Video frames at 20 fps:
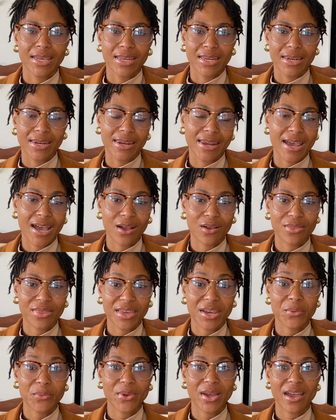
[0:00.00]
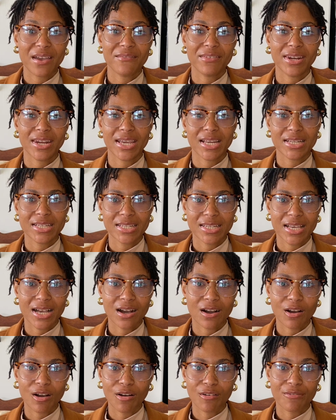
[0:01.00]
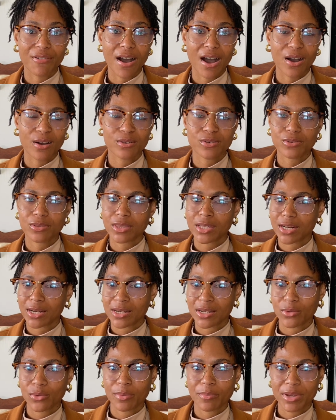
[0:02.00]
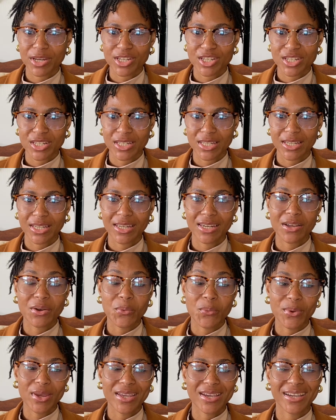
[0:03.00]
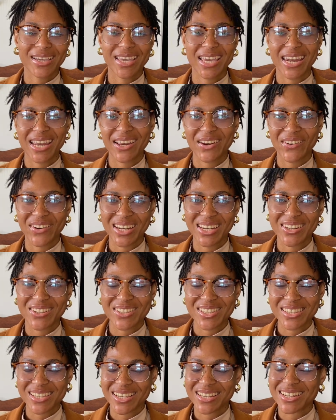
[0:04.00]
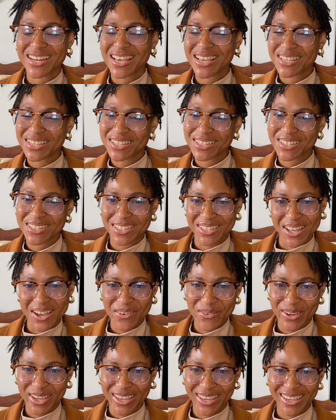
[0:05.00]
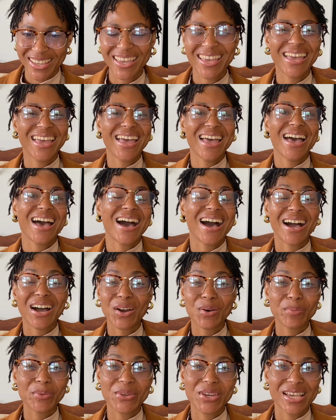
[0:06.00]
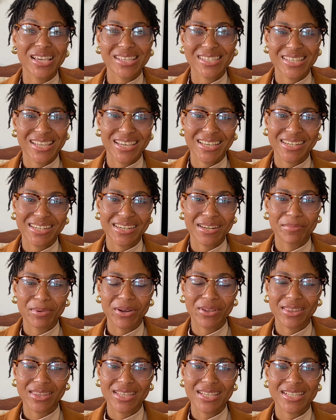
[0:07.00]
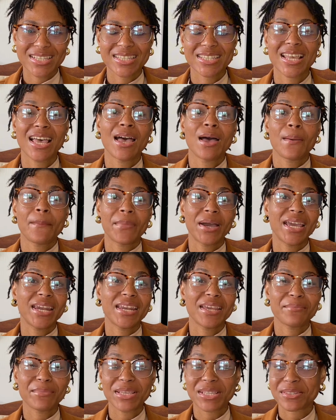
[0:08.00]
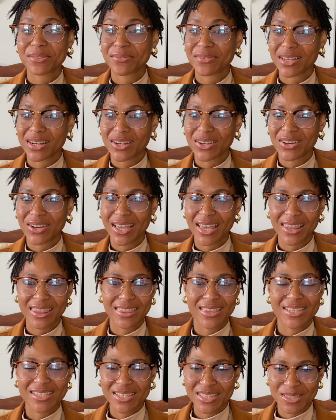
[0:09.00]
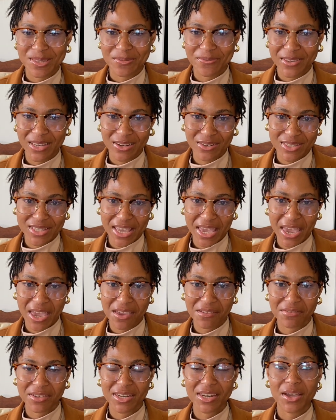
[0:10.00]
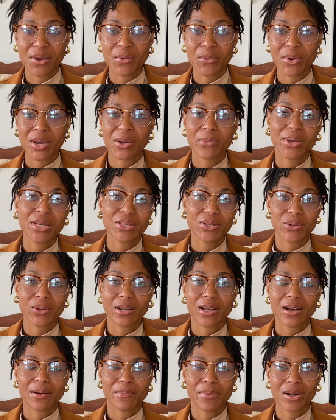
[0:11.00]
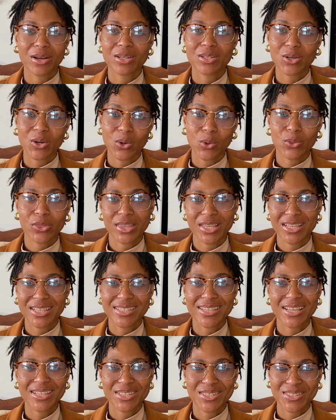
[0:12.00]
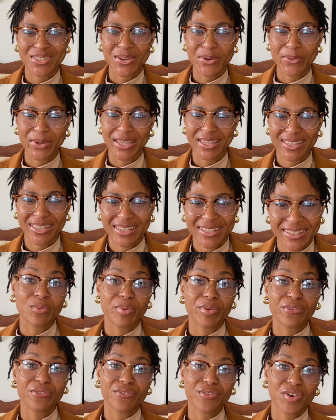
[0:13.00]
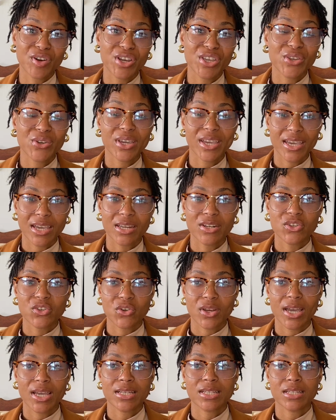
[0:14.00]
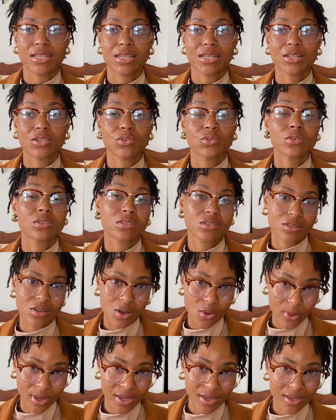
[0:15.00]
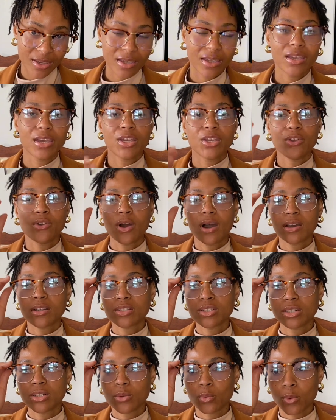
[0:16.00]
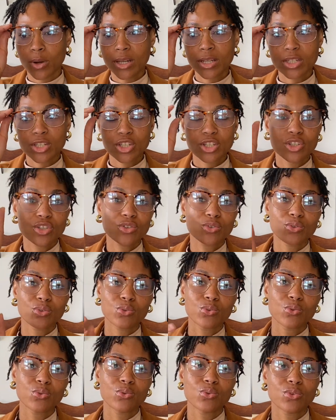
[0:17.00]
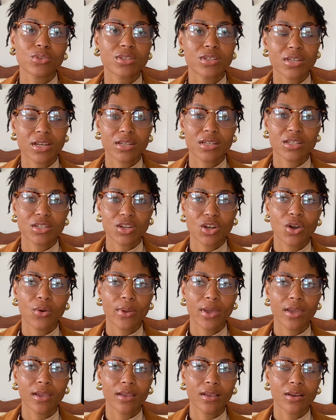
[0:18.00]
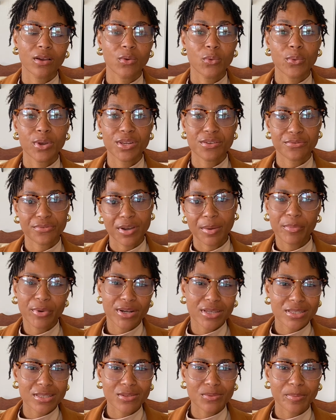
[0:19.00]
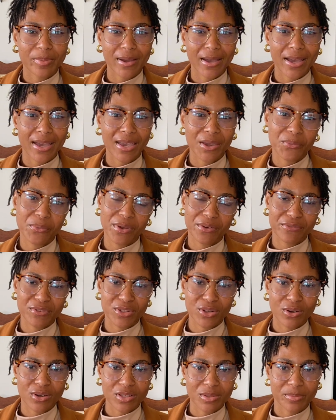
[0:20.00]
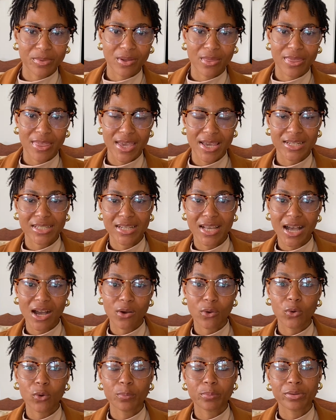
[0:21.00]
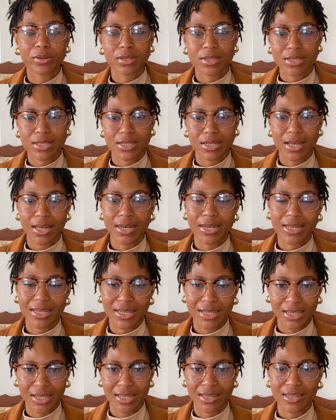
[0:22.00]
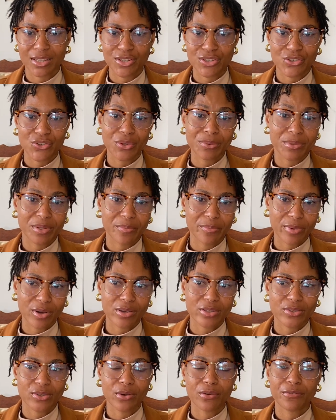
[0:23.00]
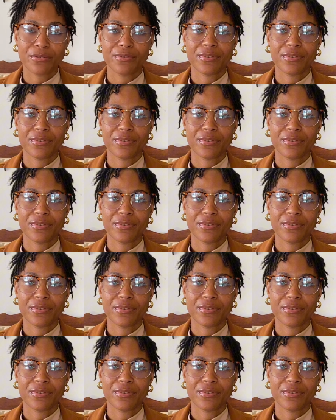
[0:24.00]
Now that we have an idea of how to thread our machine, we are getting ready to start sewing. I hope you're excited about this. My name is Fellow and this is Fellow's Haven, where we talk about all things sewing. Before you get right into sewing, you actually want to start knowing which fabrics to buy. We have talked about that. I will put a link in the description box of